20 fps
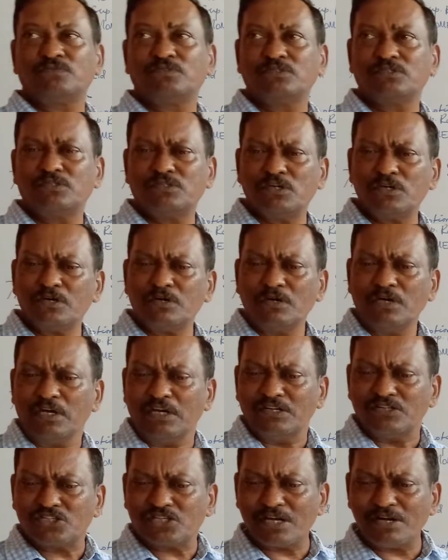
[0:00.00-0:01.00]
You know,
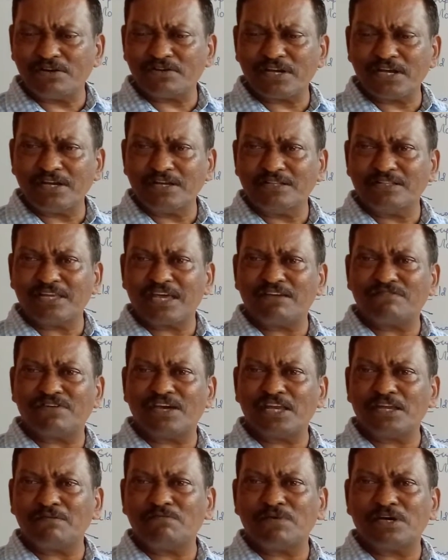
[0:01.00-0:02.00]
children, they are
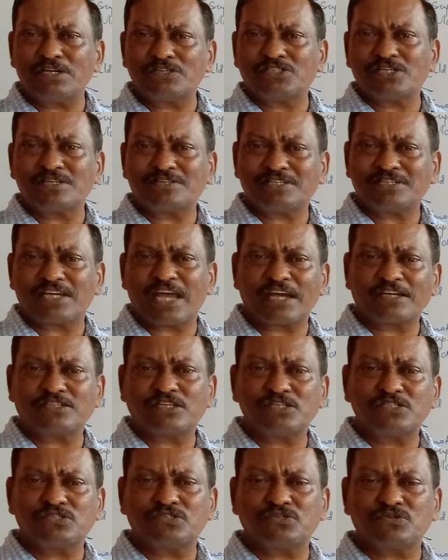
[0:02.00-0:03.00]
very much
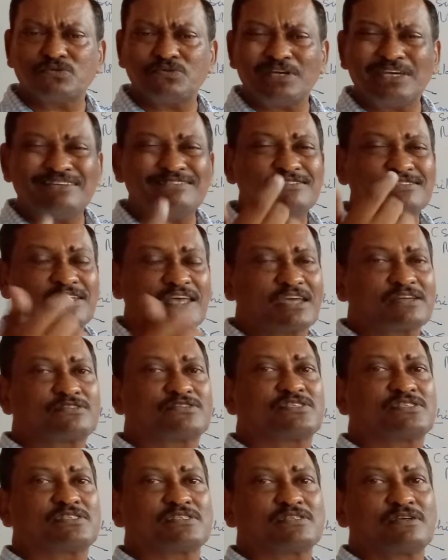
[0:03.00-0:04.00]
attracted to
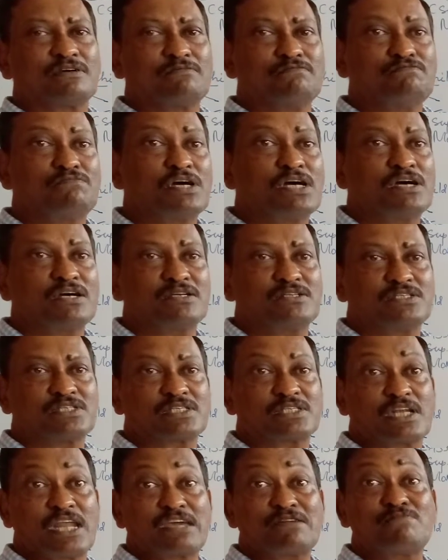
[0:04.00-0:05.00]
insects,
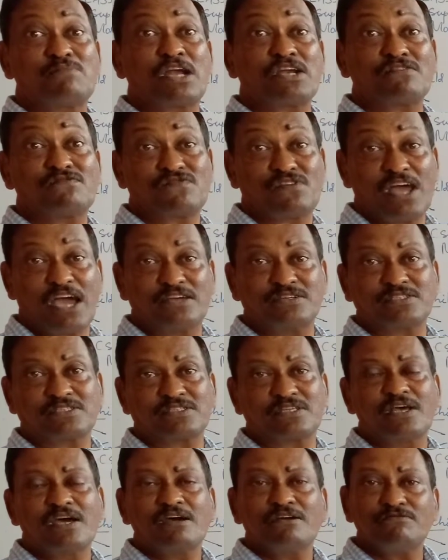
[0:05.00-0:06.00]
birds like
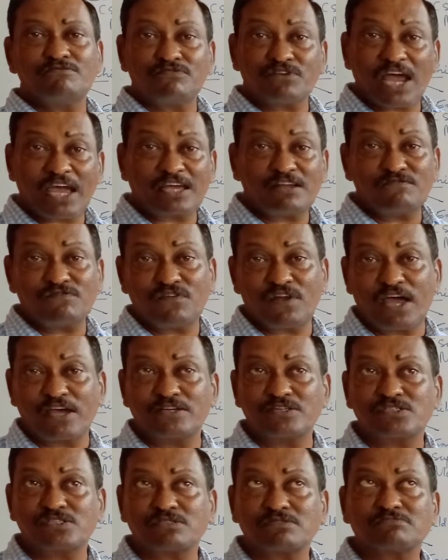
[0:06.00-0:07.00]
butterflies,
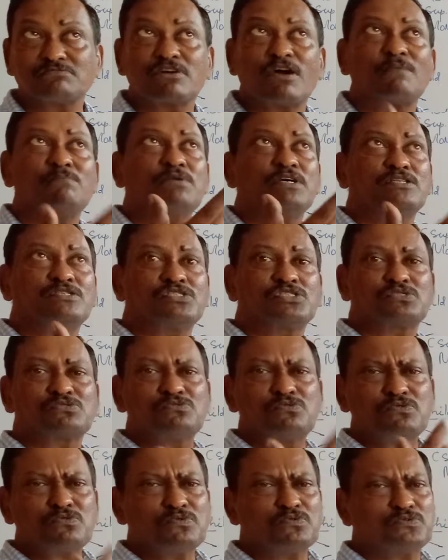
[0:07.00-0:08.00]
dragonflies, robins,
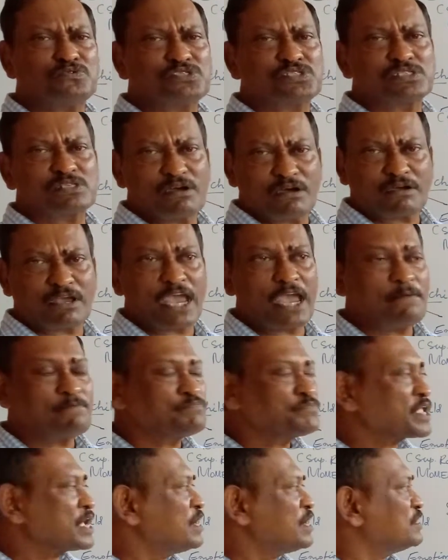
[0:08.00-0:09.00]
cuckoos, okay?
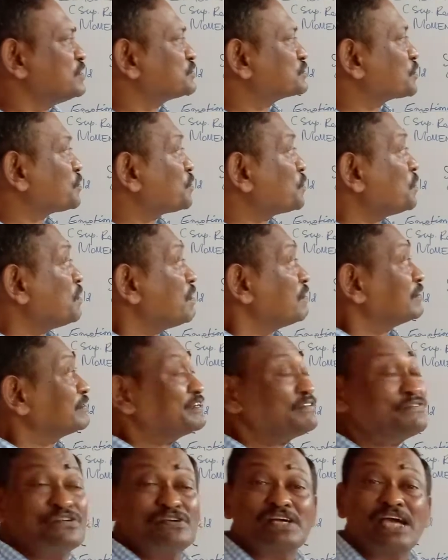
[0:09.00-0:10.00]
So,
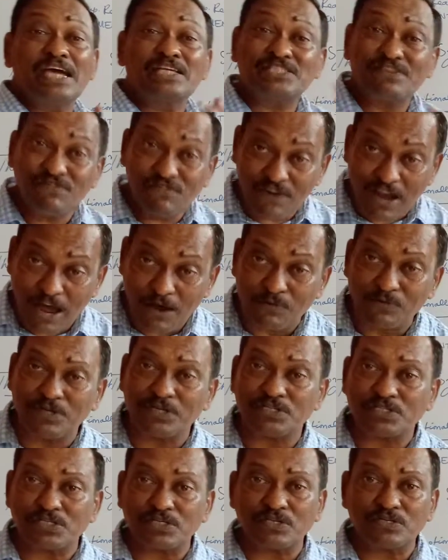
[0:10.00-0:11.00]
different kinds of
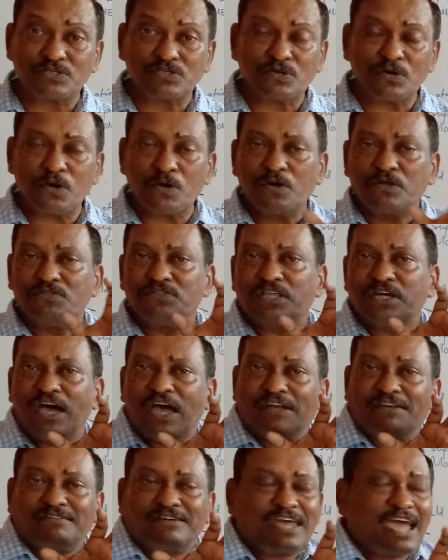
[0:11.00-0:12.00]
flowers. So, the
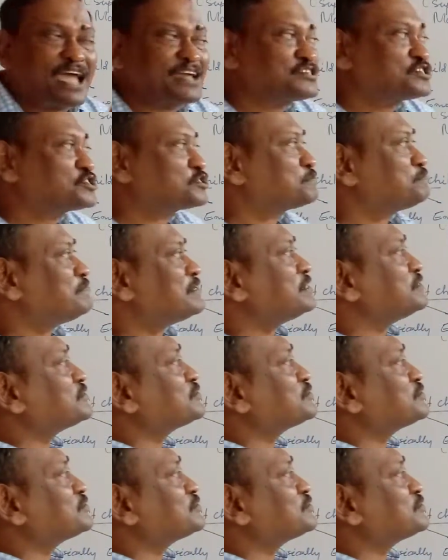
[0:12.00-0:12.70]
attachment